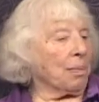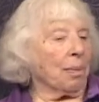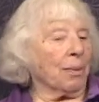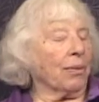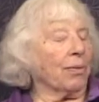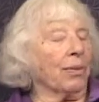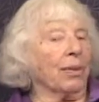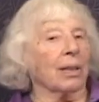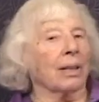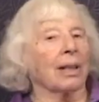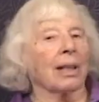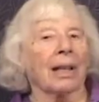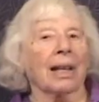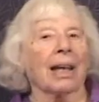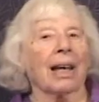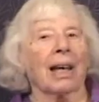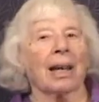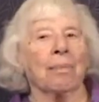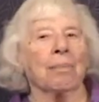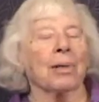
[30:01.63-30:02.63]
before I
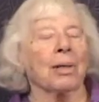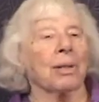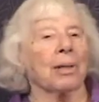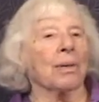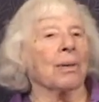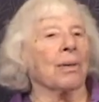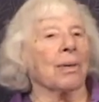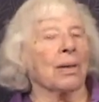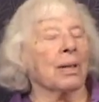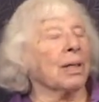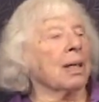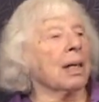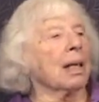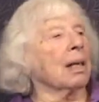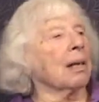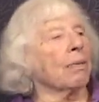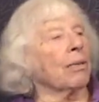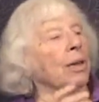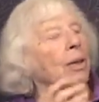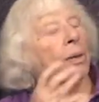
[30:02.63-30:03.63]
came to do this
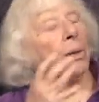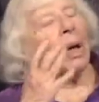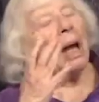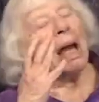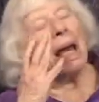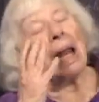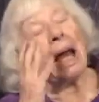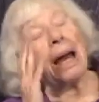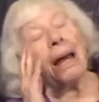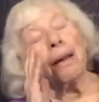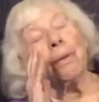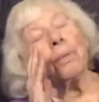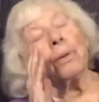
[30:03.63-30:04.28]
interview, and I